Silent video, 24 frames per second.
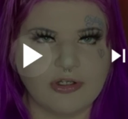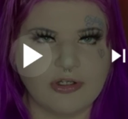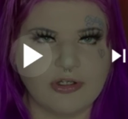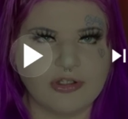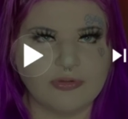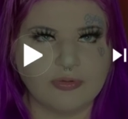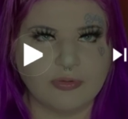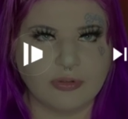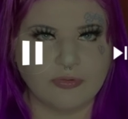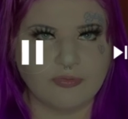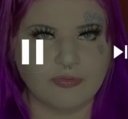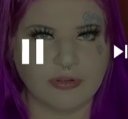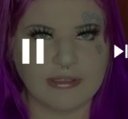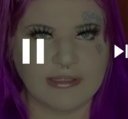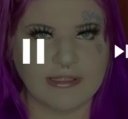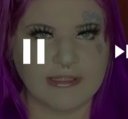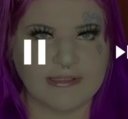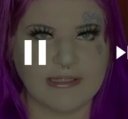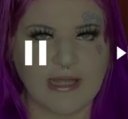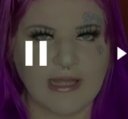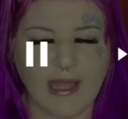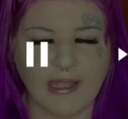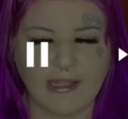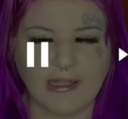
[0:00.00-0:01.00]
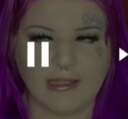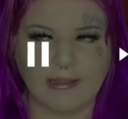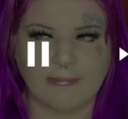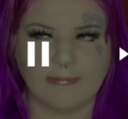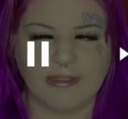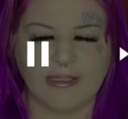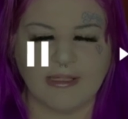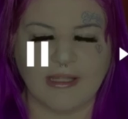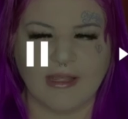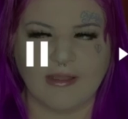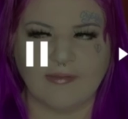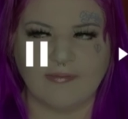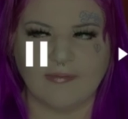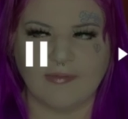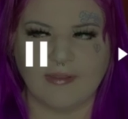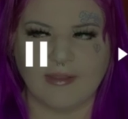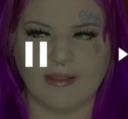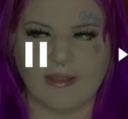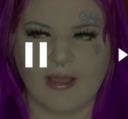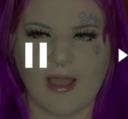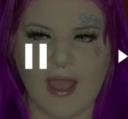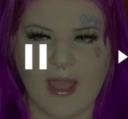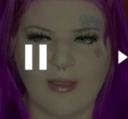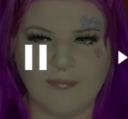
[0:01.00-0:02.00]
were fully attacking me, and
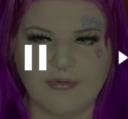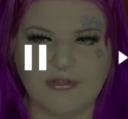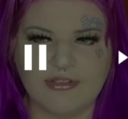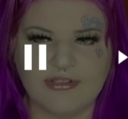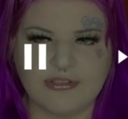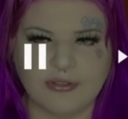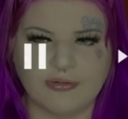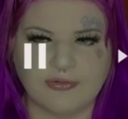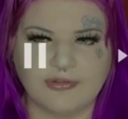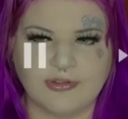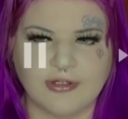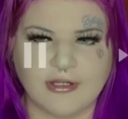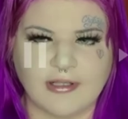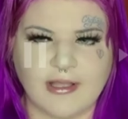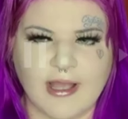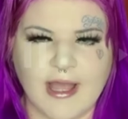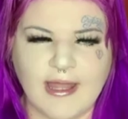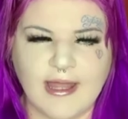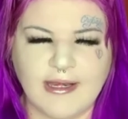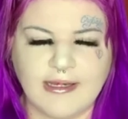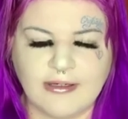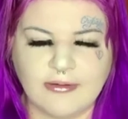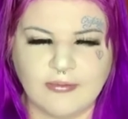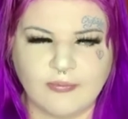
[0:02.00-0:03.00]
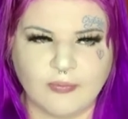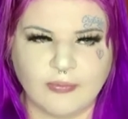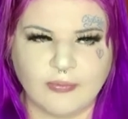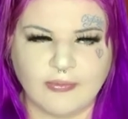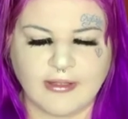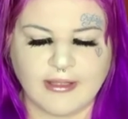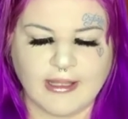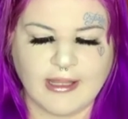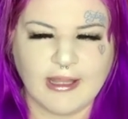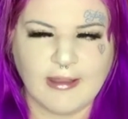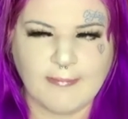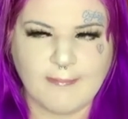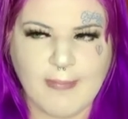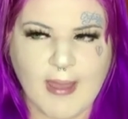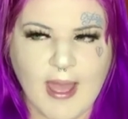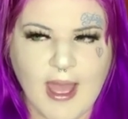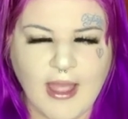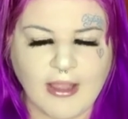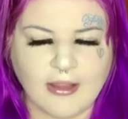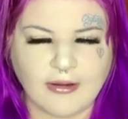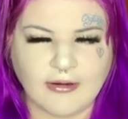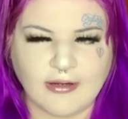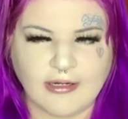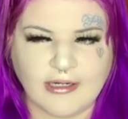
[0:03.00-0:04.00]
like I was so drunk, I didn't like hit
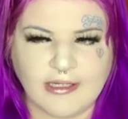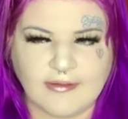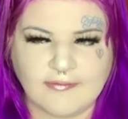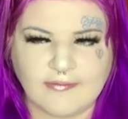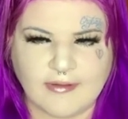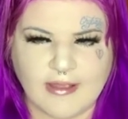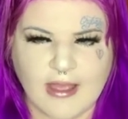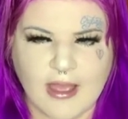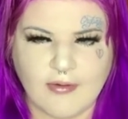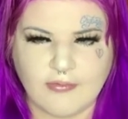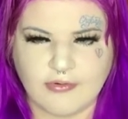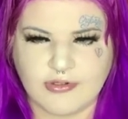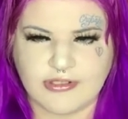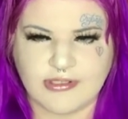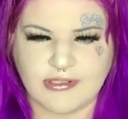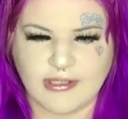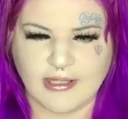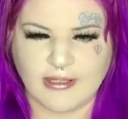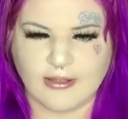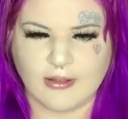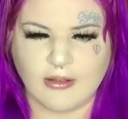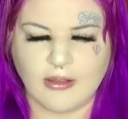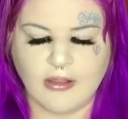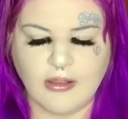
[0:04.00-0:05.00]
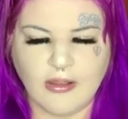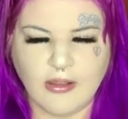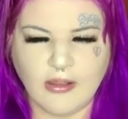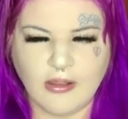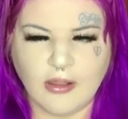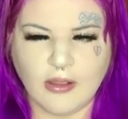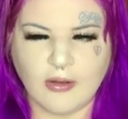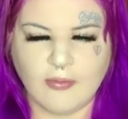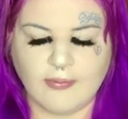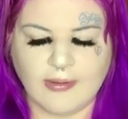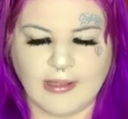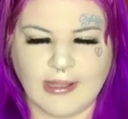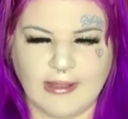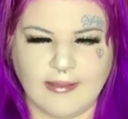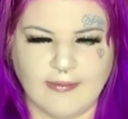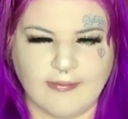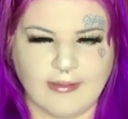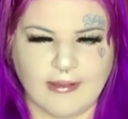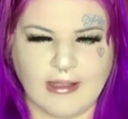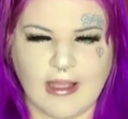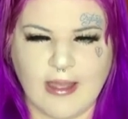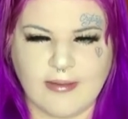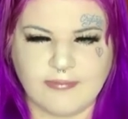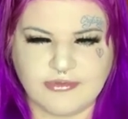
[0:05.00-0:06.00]
back or anything. I was like, okay,
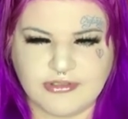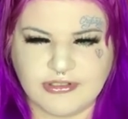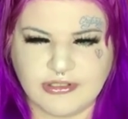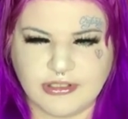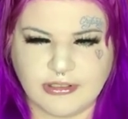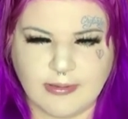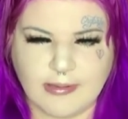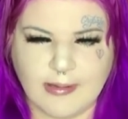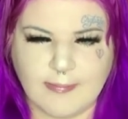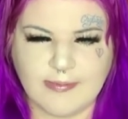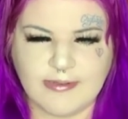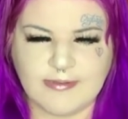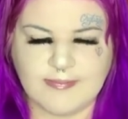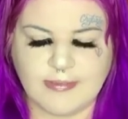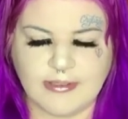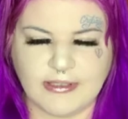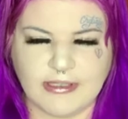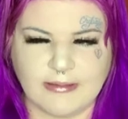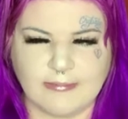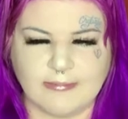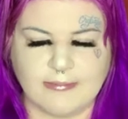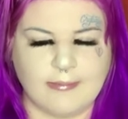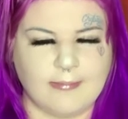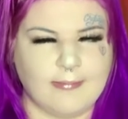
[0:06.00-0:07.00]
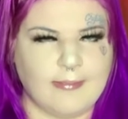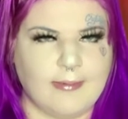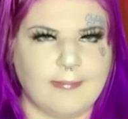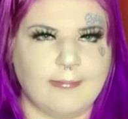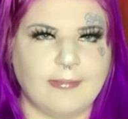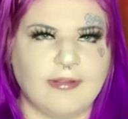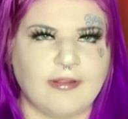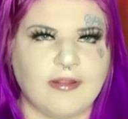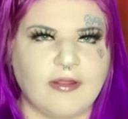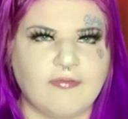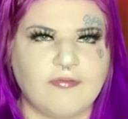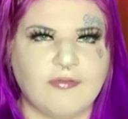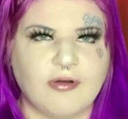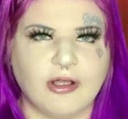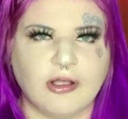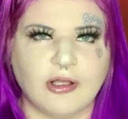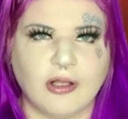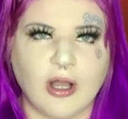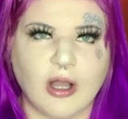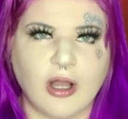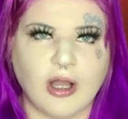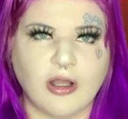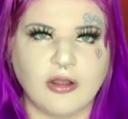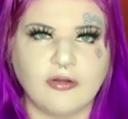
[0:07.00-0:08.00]
like I'm just gonna pepper spray them and maybe they'll
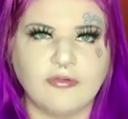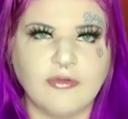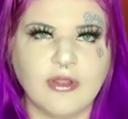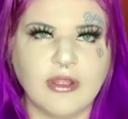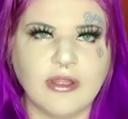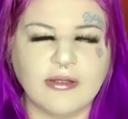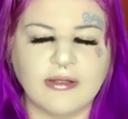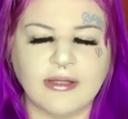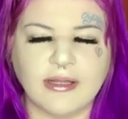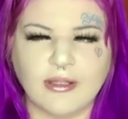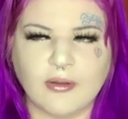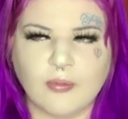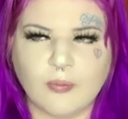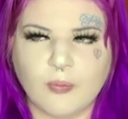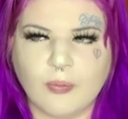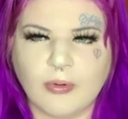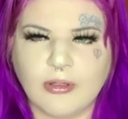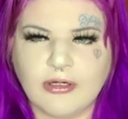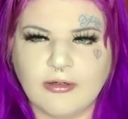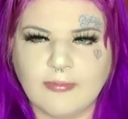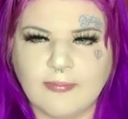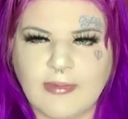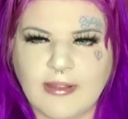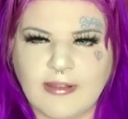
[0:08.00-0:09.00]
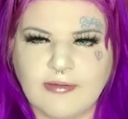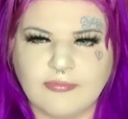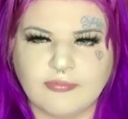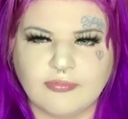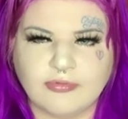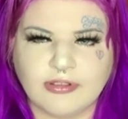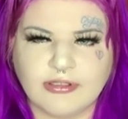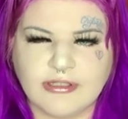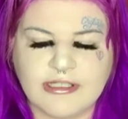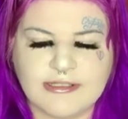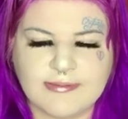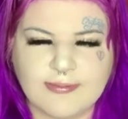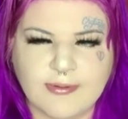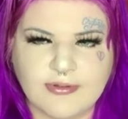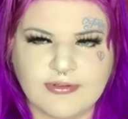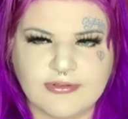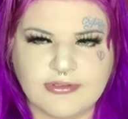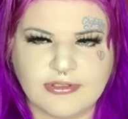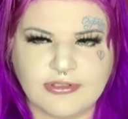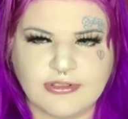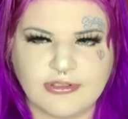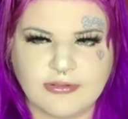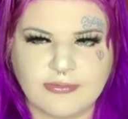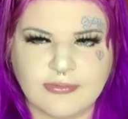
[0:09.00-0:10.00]
fuck off. Like, what am I really
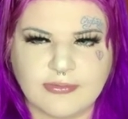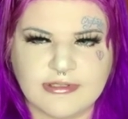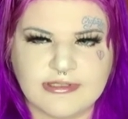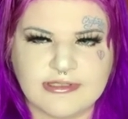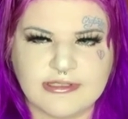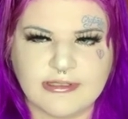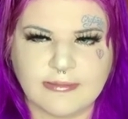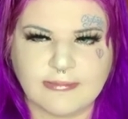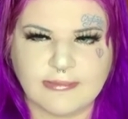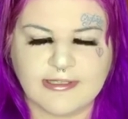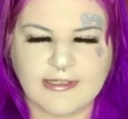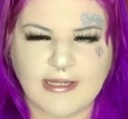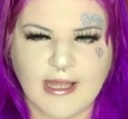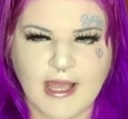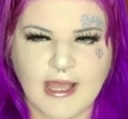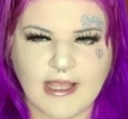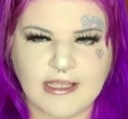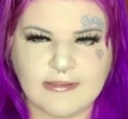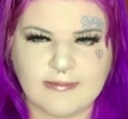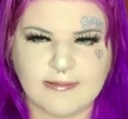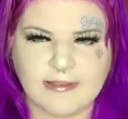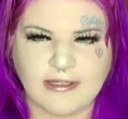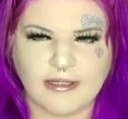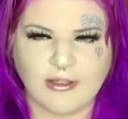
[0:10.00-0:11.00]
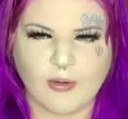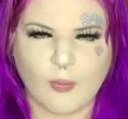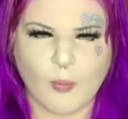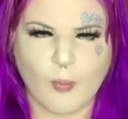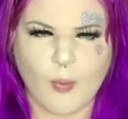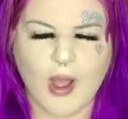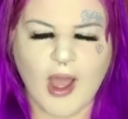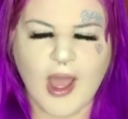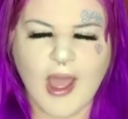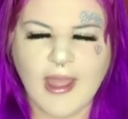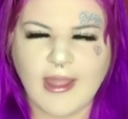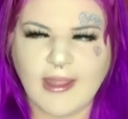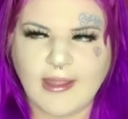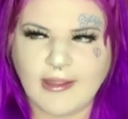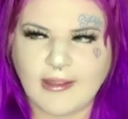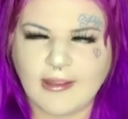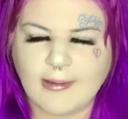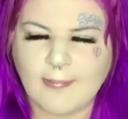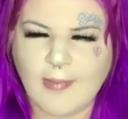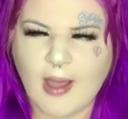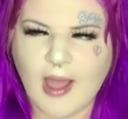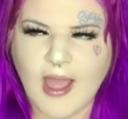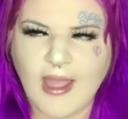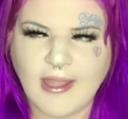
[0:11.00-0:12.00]
supposed to do when someone attacks me? Like, why
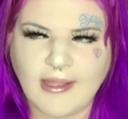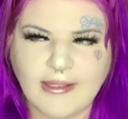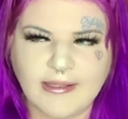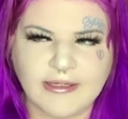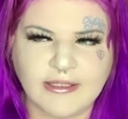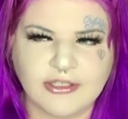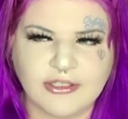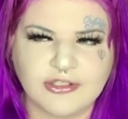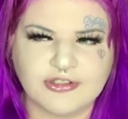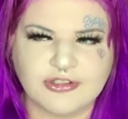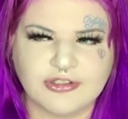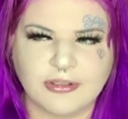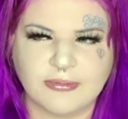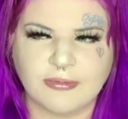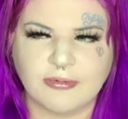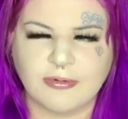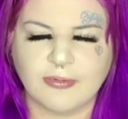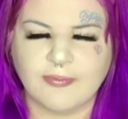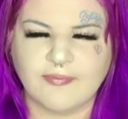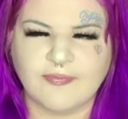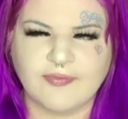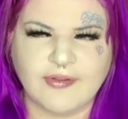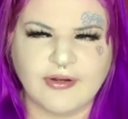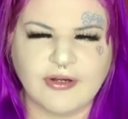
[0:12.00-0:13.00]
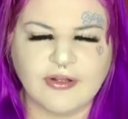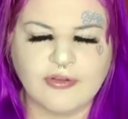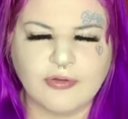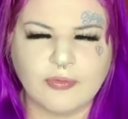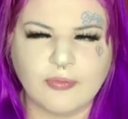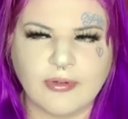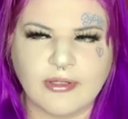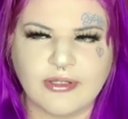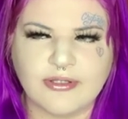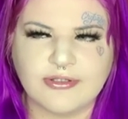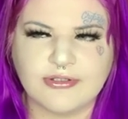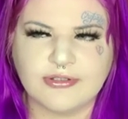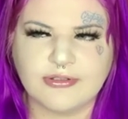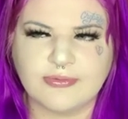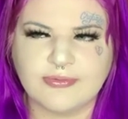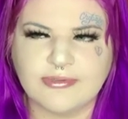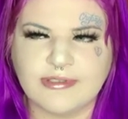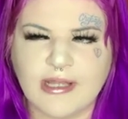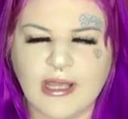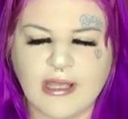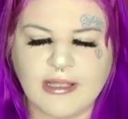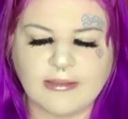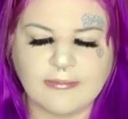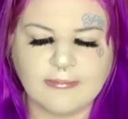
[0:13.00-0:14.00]
am I getting in trouble when they're the ones who
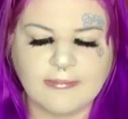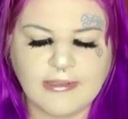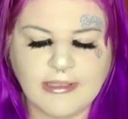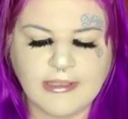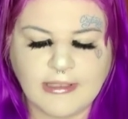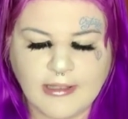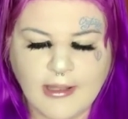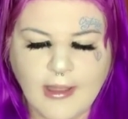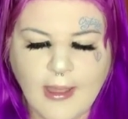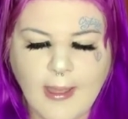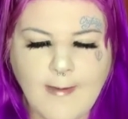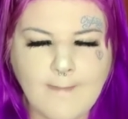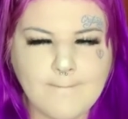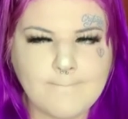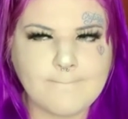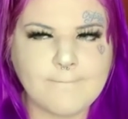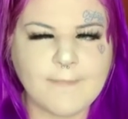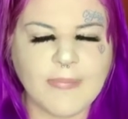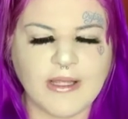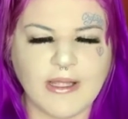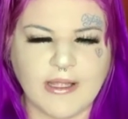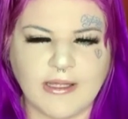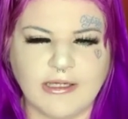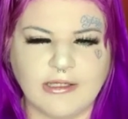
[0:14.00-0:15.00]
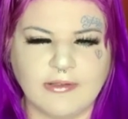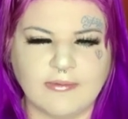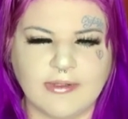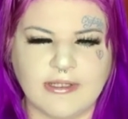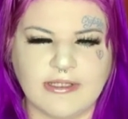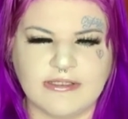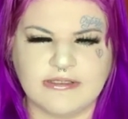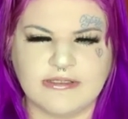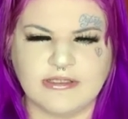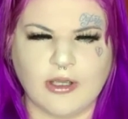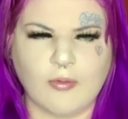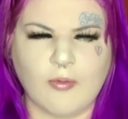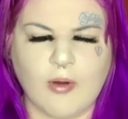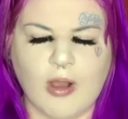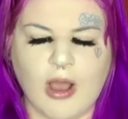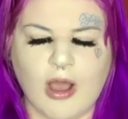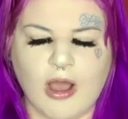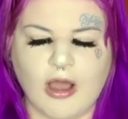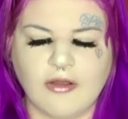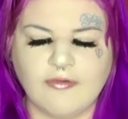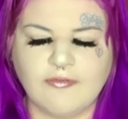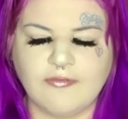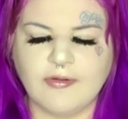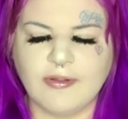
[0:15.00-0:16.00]
attacked me? But anyways, go
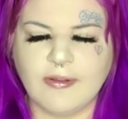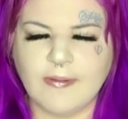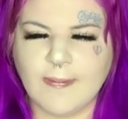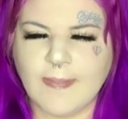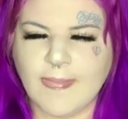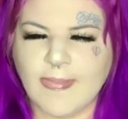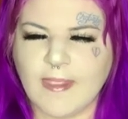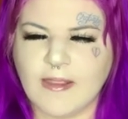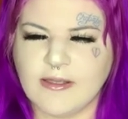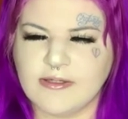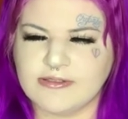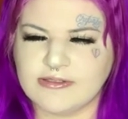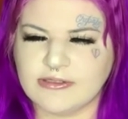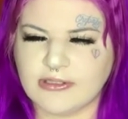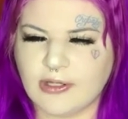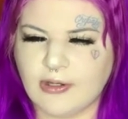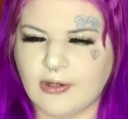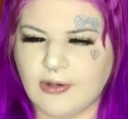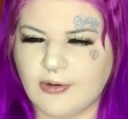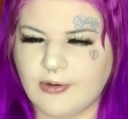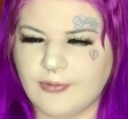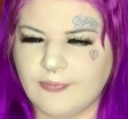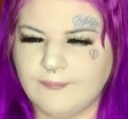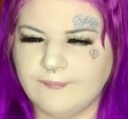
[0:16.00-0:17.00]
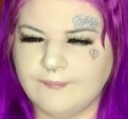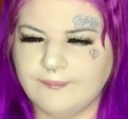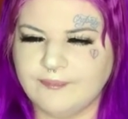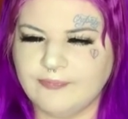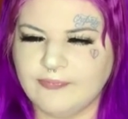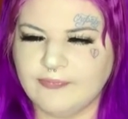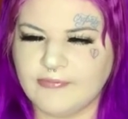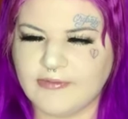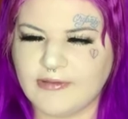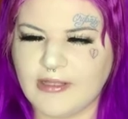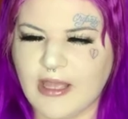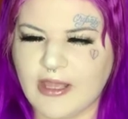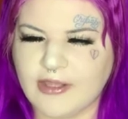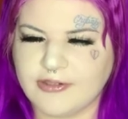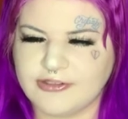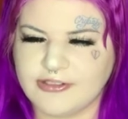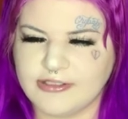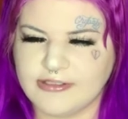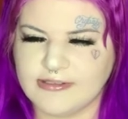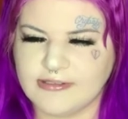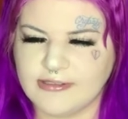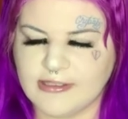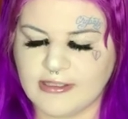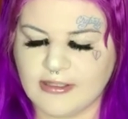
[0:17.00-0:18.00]
off. So yeah,
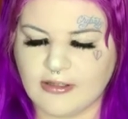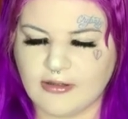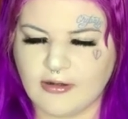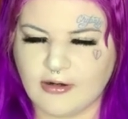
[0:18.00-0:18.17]
she's like